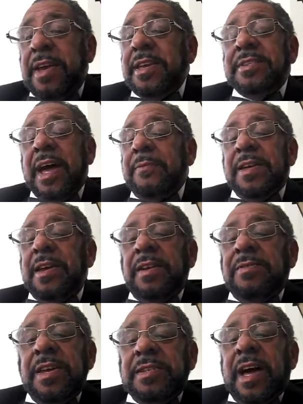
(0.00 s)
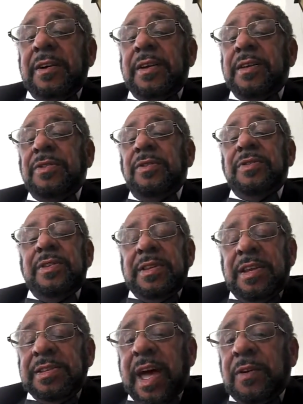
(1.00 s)
He's not going
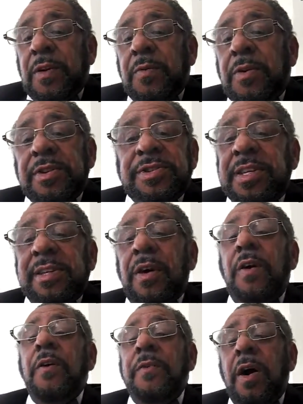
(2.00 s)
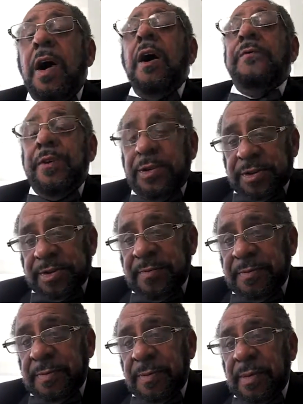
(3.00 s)
to want to sit in the Oval Office
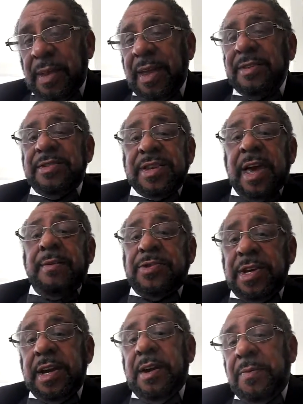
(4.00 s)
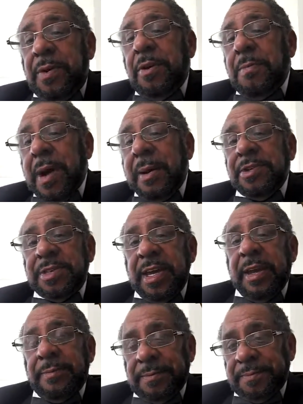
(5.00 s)
in the same chair where Obama sat.